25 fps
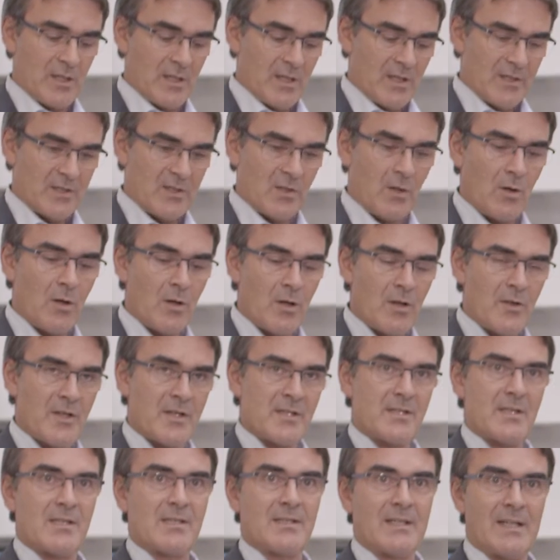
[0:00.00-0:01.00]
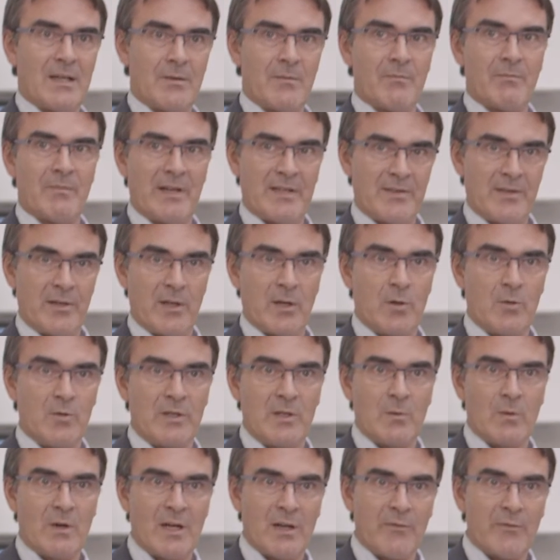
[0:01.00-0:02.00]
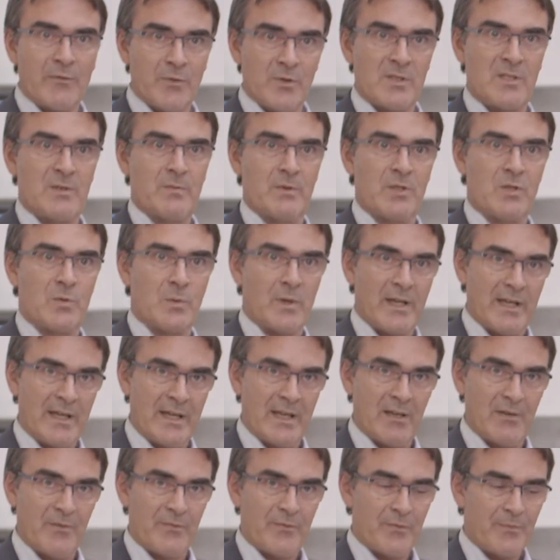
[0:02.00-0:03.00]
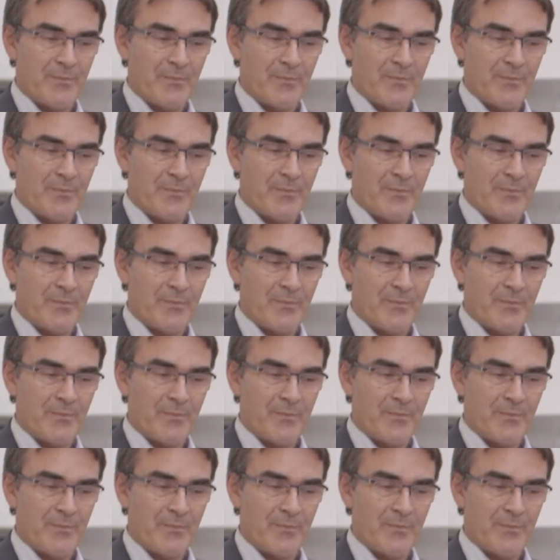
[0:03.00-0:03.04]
So all this is done by the only one foot switch we have.